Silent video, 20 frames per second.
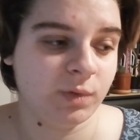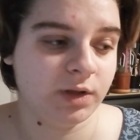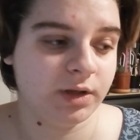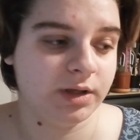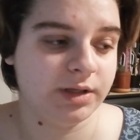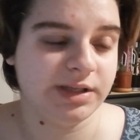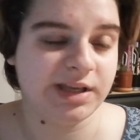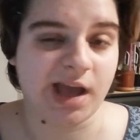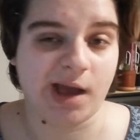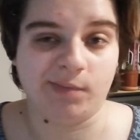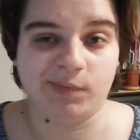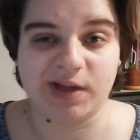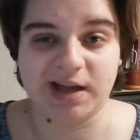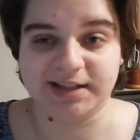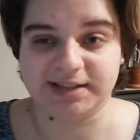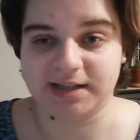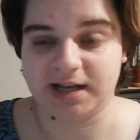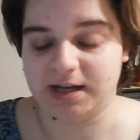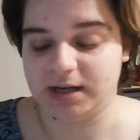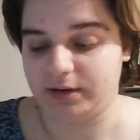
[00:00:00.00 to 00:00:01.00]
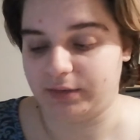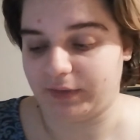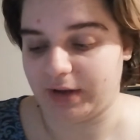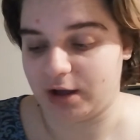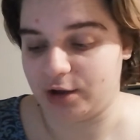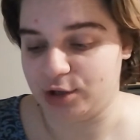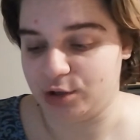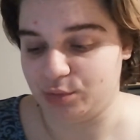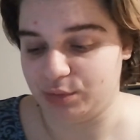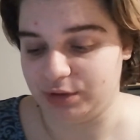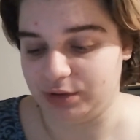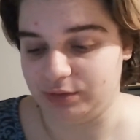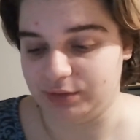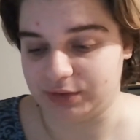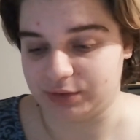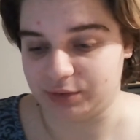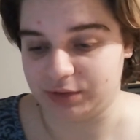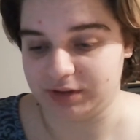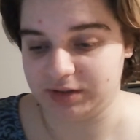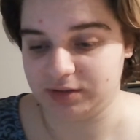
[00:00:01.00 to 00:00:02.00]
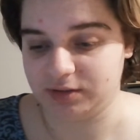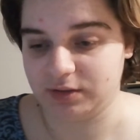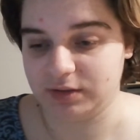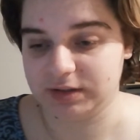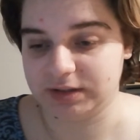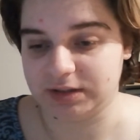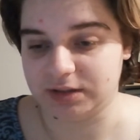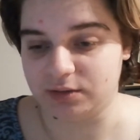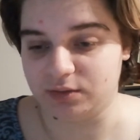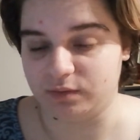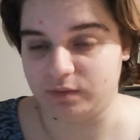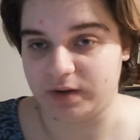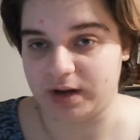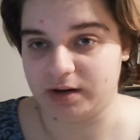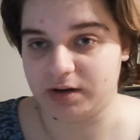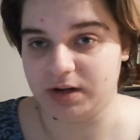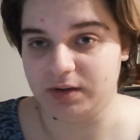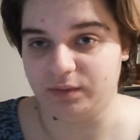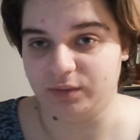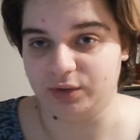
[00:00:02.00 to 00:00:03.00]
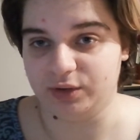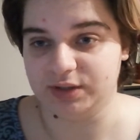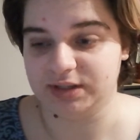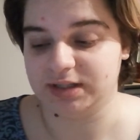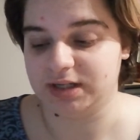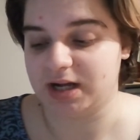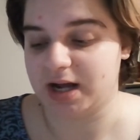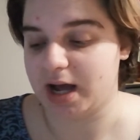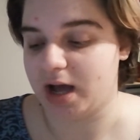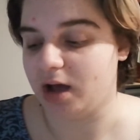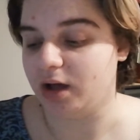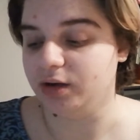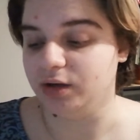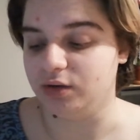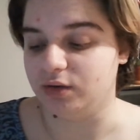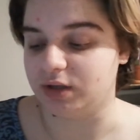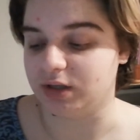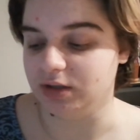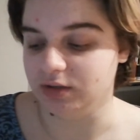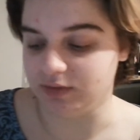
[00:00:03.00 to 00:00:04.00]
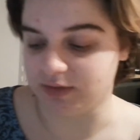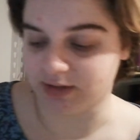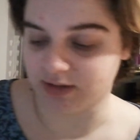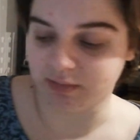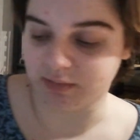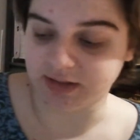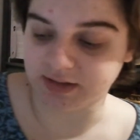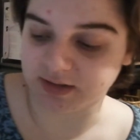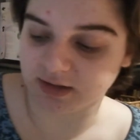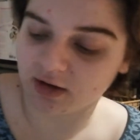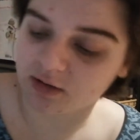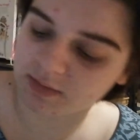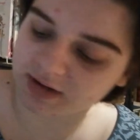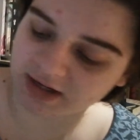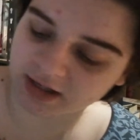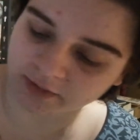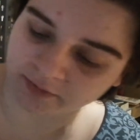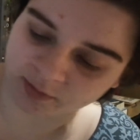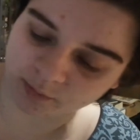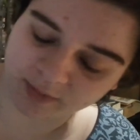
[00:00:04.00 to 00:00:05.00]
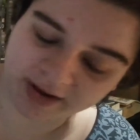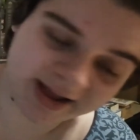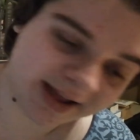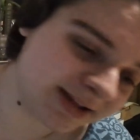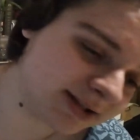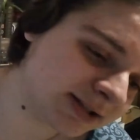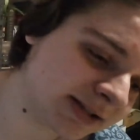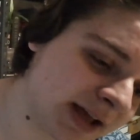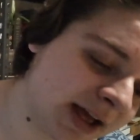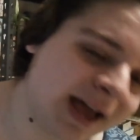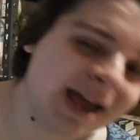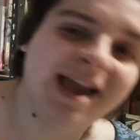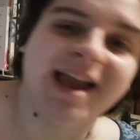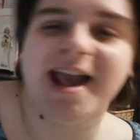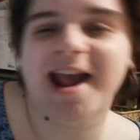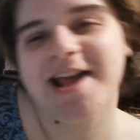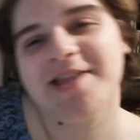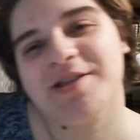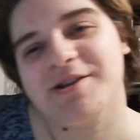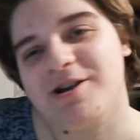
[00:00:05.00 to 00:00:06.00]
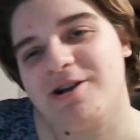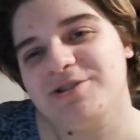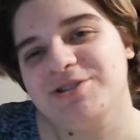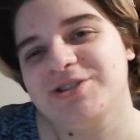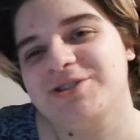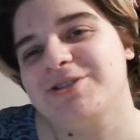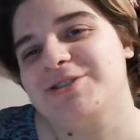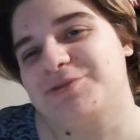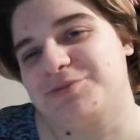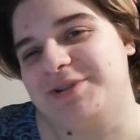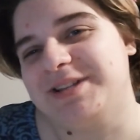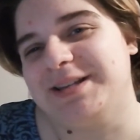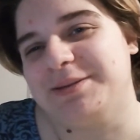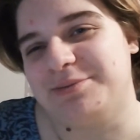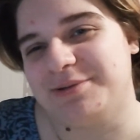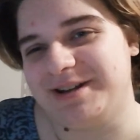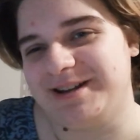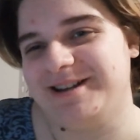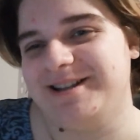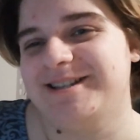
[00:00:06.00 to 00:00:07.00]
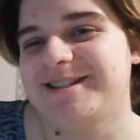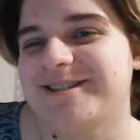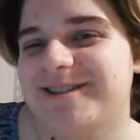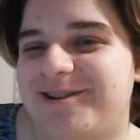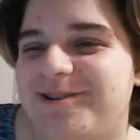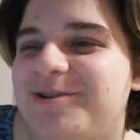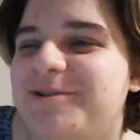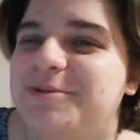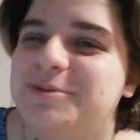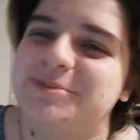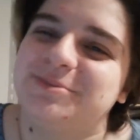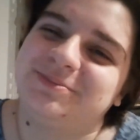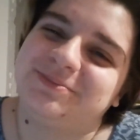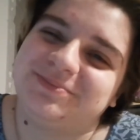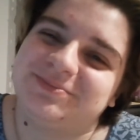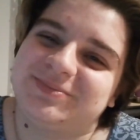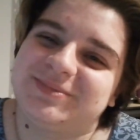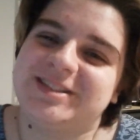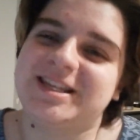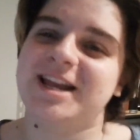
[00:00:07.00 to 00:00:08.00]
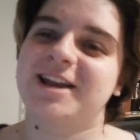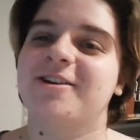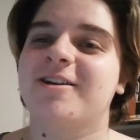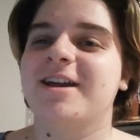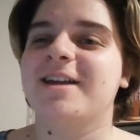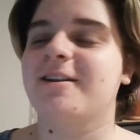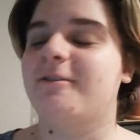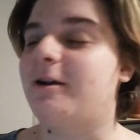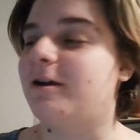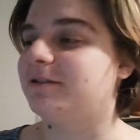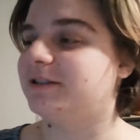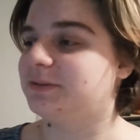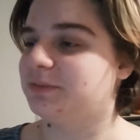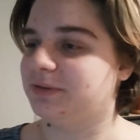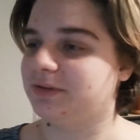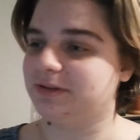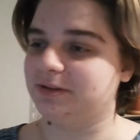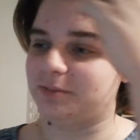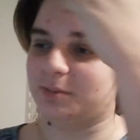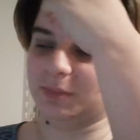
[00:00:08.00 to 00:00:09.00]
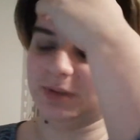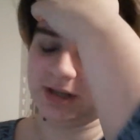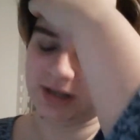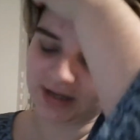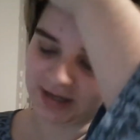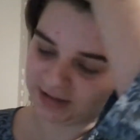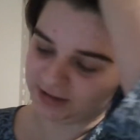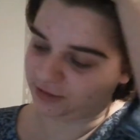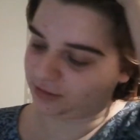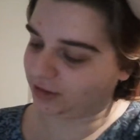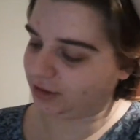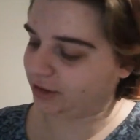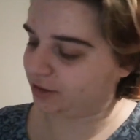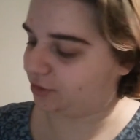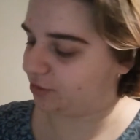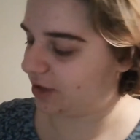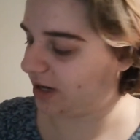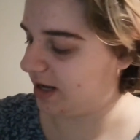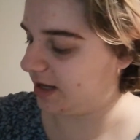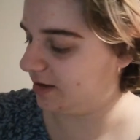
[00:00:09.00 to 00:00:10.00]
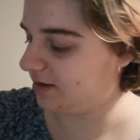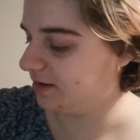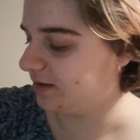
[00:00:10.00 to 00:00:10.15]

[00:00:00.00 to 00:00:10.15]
Yeah, that's kind of how you would use crystals. They're very versatile and you can use them in so many different ways, and they're also just really pretty, so decorate your house with them. They'll look great.